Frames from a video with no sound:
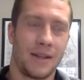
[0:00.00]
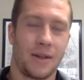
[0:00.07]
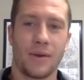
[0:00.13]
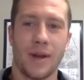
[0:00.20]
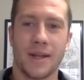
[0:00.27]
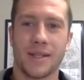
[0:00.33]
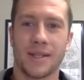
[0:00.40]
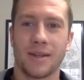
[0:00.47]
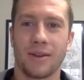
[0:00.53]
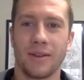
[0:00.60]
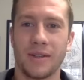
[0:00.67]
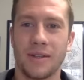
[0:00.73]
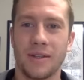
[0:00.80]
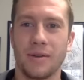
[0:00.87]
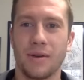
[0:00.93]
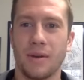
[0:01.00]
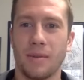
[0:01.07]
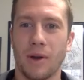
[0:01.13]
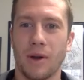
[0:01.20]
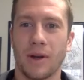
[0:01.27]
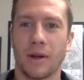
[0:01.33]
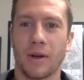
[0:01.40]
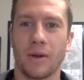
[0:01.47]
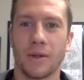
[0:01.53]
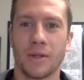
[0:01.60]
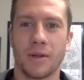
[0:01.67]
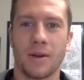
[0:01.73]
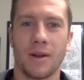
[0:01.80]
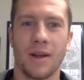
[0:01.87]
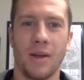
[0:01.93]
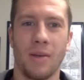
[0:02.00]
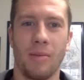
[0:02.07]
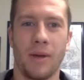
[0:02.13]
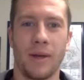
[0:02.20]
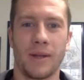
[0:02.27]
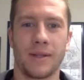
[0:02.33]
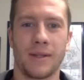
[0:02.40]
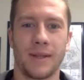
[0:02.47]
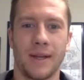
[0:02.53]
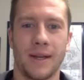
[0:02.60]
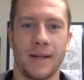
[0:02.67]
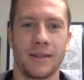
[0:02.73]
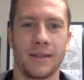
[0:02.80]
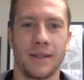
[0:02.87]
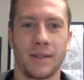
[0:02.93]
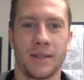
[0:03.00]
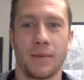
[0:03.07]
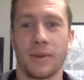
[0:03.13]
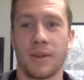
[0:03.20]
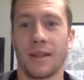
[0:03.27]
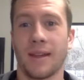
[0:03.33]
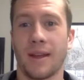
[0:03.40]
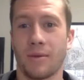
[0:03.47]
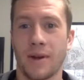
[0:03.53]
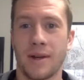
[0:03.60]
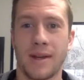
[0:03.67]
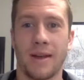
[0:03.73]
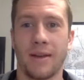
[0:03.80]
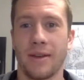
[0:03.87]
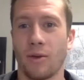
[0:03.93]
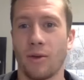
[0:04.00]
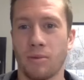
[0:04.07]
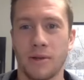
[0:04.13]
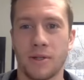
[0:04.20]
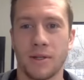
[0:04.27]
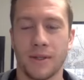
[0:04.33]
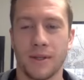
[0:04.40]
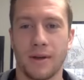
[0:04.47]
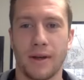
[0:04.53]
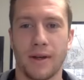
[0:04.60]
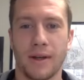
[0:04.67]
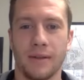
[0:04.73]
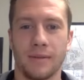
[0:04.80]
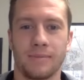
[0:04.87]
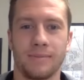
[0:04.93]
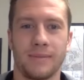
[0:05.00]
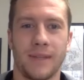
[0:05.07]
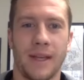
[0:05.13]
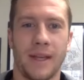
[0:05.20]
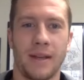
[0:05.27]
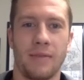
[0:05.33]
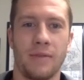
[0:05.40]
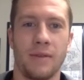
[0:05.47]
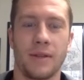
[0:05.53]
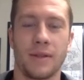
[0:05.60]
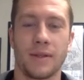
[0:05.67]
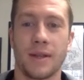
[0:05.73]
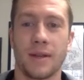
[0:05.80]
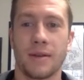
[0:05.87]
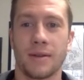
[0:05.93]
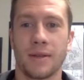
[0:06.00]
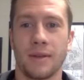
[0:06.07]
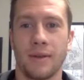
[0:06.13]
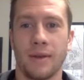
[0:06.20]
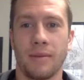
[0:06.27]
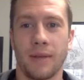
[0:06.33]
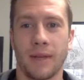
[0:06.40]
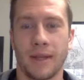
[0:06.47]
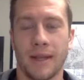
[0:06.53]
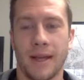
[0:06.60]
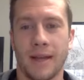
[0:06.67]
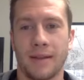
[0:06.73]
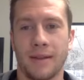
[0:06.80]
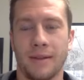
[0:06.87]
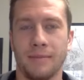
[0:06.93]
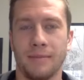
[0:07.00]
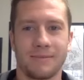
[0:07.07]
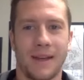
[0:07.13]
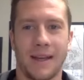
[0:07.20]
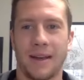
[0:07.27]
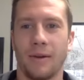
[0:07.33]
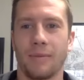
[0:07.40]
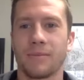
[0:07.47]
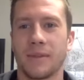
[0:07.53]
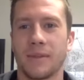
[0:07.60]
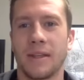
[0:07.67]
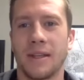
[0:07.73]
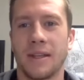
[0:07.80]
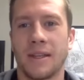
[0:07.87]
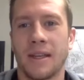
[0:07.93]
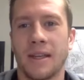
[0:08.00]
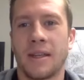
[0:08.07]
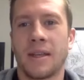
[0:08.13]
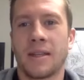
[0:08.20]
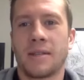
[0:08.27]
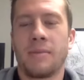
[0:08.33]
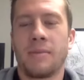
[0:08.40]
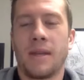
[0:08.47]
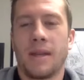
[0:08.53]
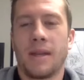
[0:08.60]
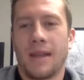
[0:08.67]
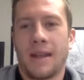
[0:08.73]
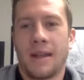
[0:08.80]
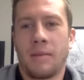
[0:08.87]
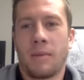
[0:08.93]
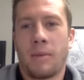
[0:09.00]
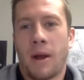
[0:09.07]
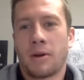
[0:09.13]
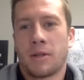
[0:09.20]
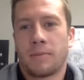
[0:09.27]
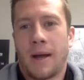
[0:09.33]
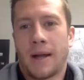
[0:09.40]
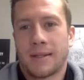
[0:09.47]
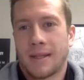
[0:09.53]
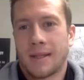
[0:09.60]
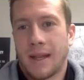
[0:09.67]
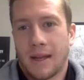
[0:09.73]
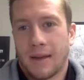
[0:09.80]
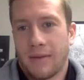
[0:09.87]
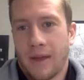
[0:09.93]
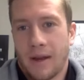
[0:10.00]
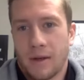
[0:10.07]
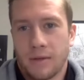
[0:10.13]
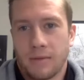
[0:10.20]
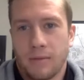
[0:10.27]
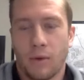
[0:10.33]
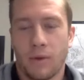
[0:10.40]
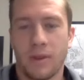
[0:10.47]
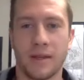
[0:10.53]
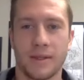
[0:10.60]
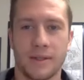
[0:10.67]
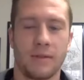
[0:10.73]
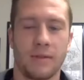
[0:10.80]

necessarily do in American culture, but it's one thing that Ray Dalio preaches on. And if you can set yourself up like that, then I know you get to be in the better spots to take advantage of more things in the